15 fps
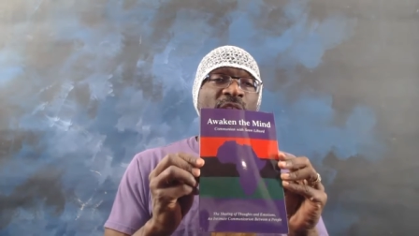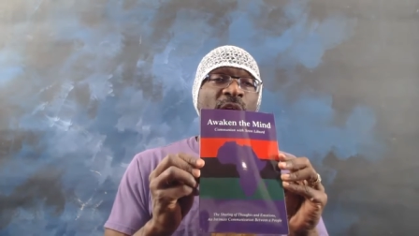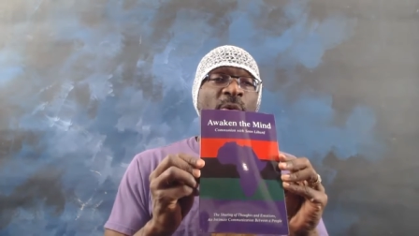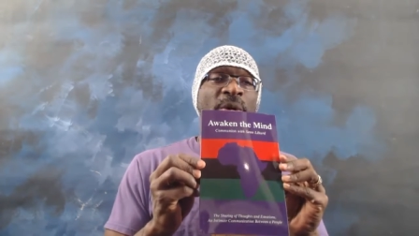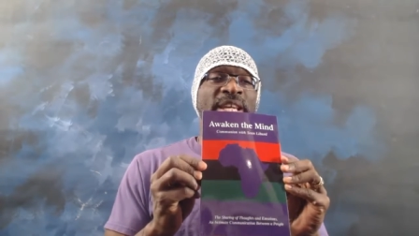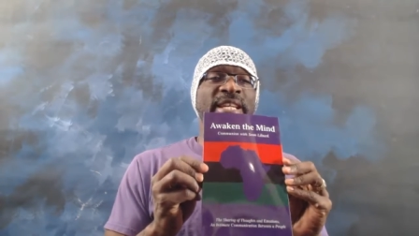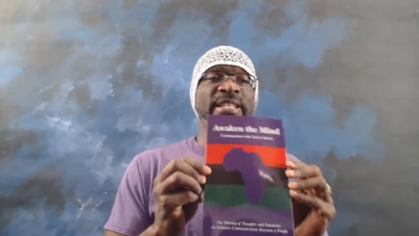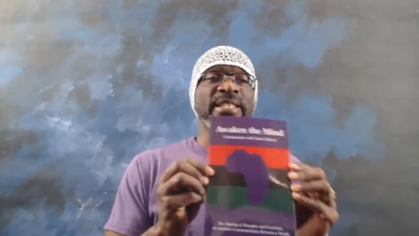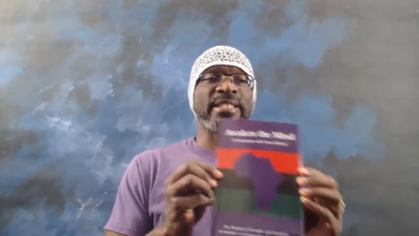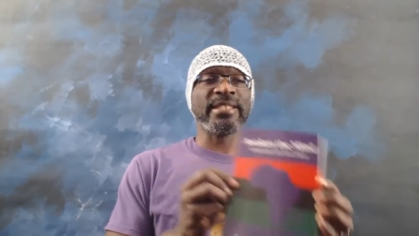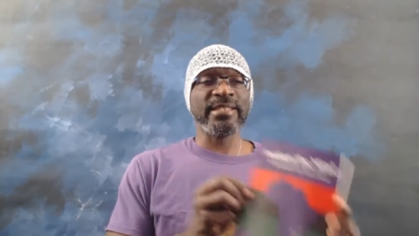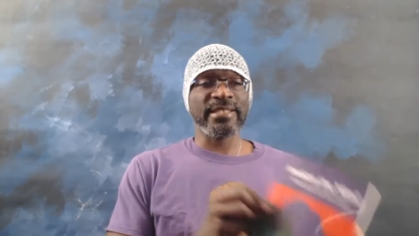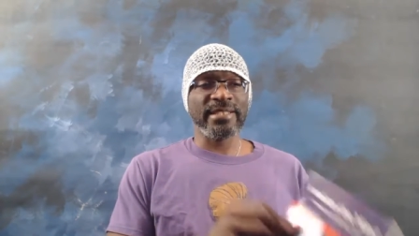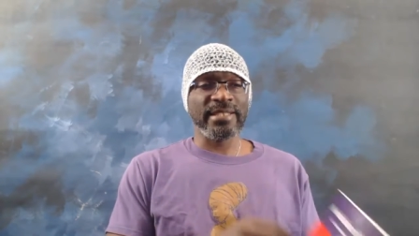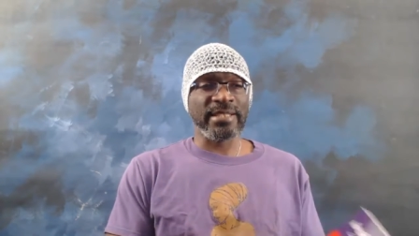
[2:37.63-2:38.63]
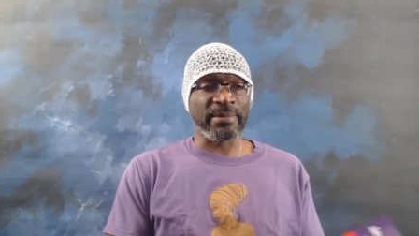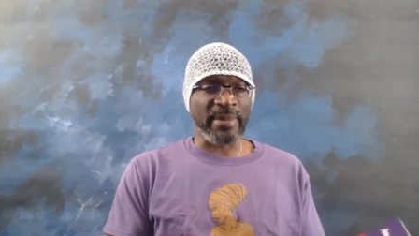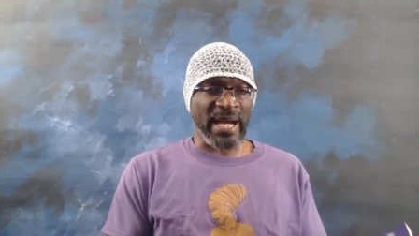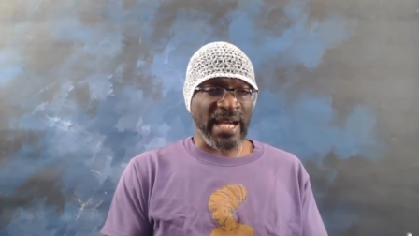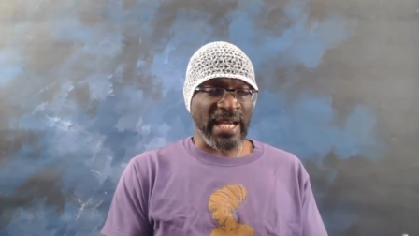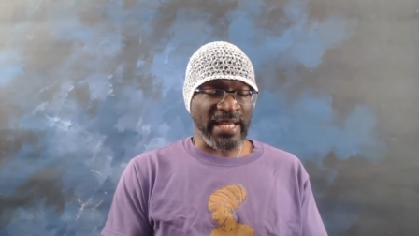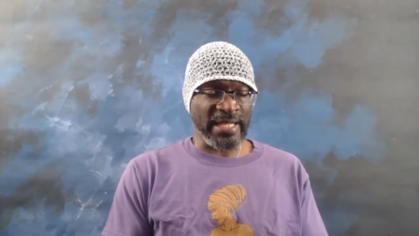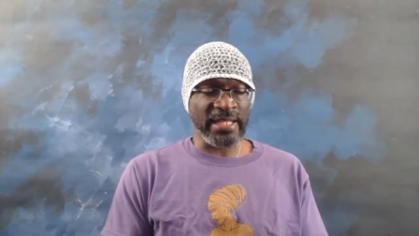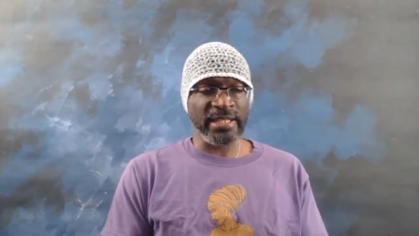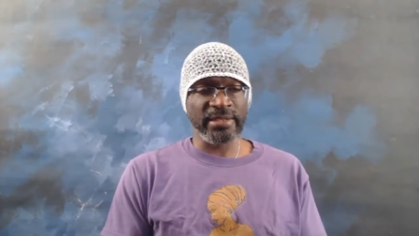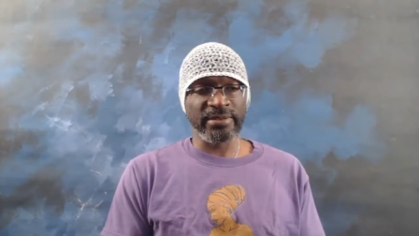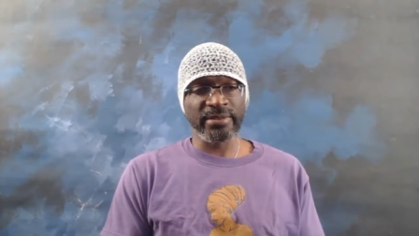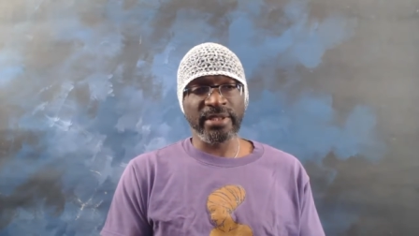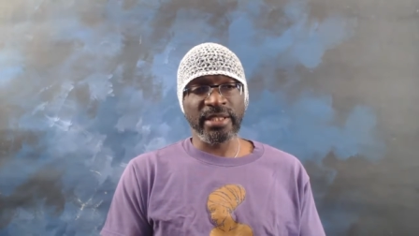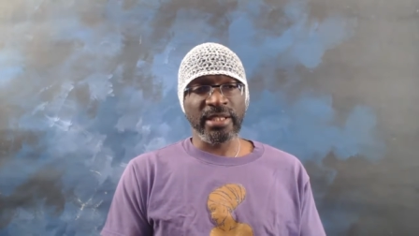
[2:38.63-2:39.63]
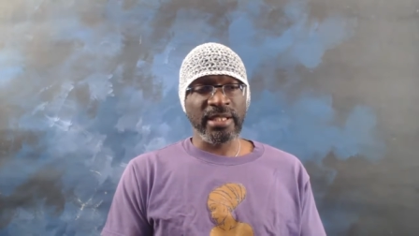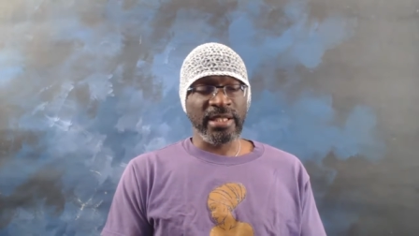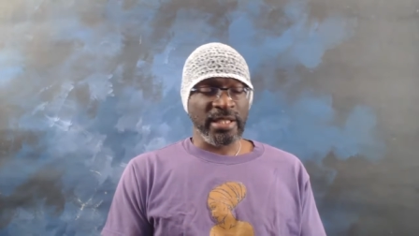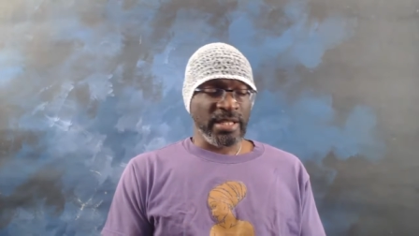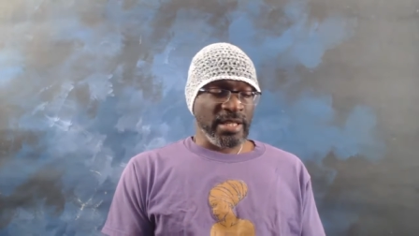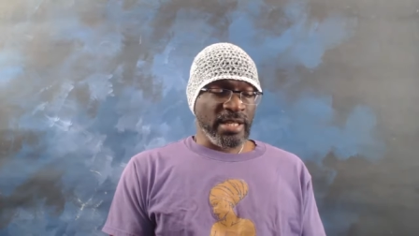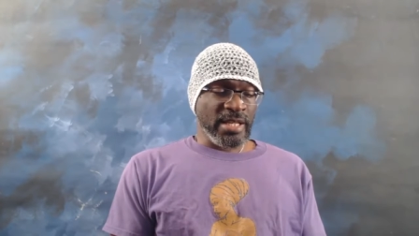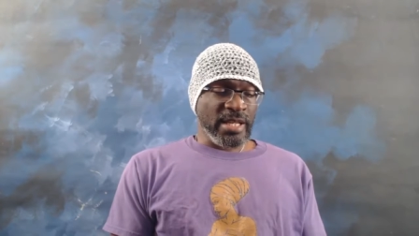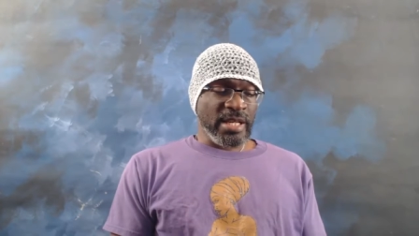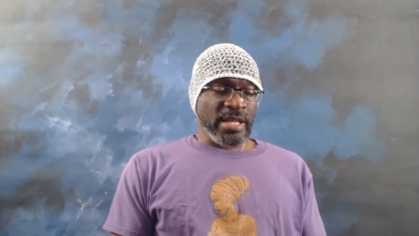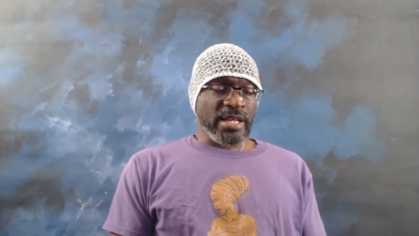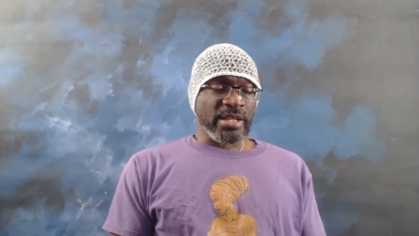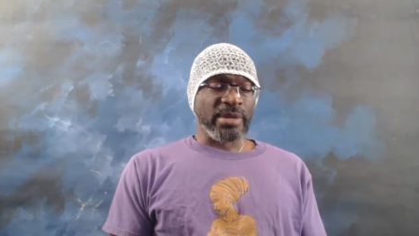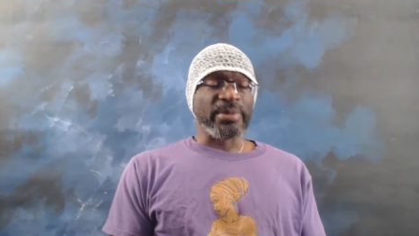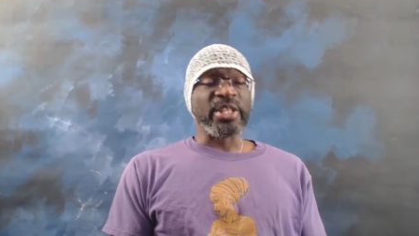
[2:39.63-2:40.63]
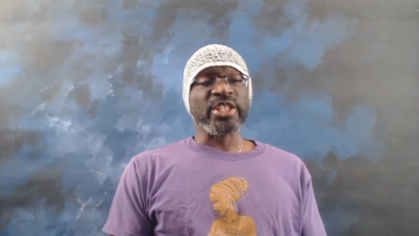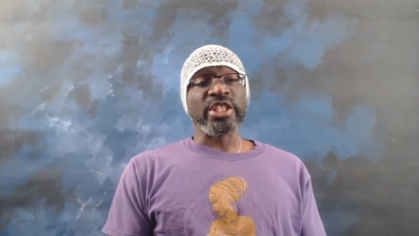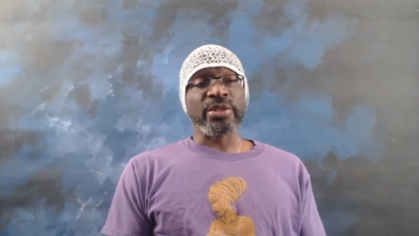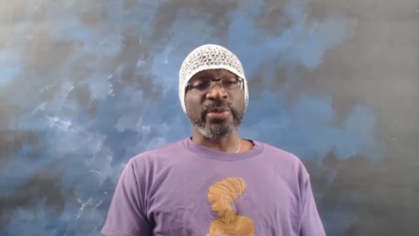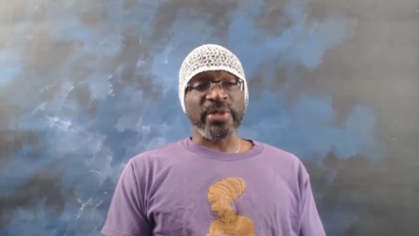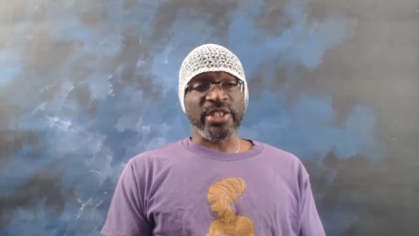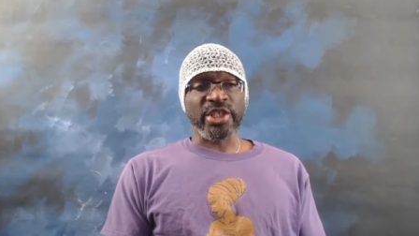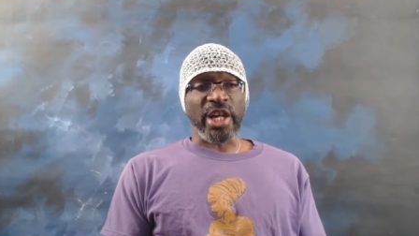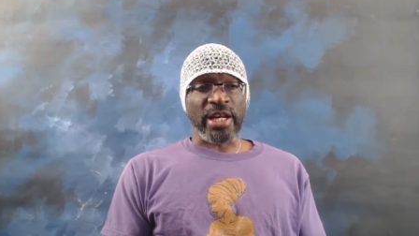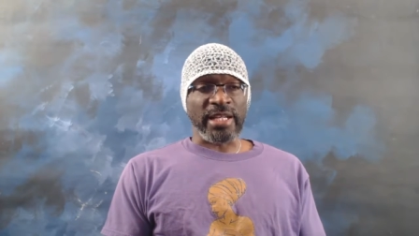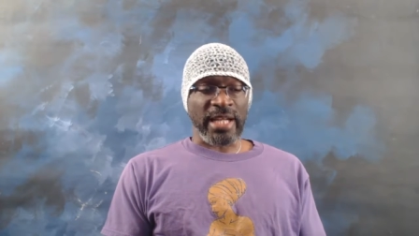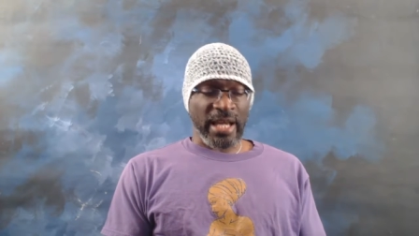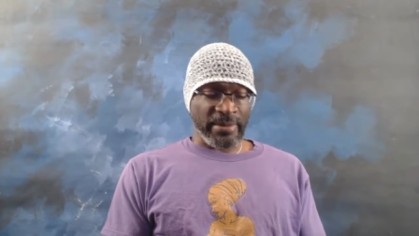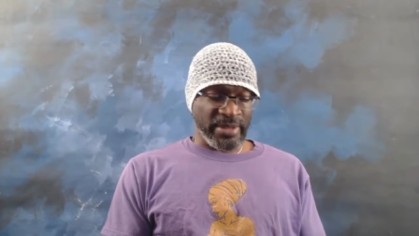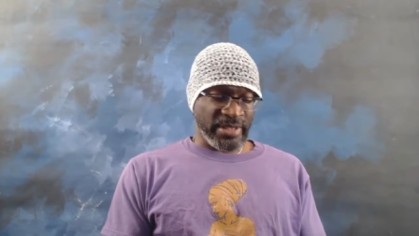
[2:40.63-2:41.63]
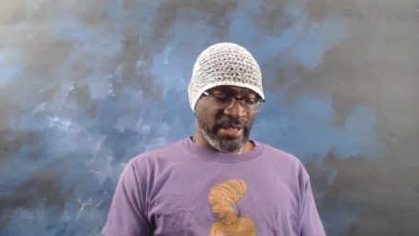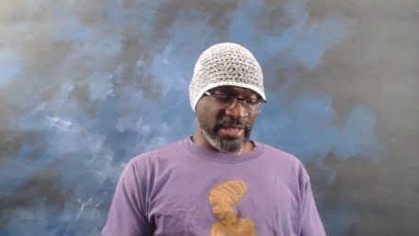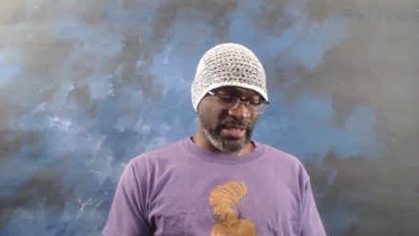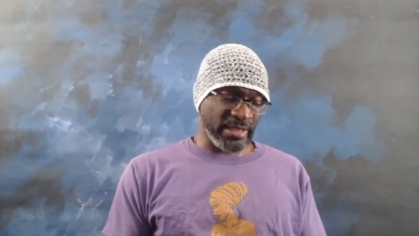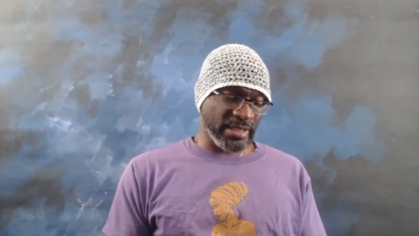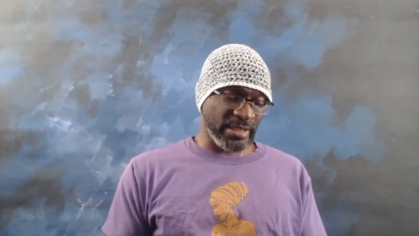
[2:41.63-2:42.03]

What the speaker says: Awaken the Mind, Communion with Sean Liburd,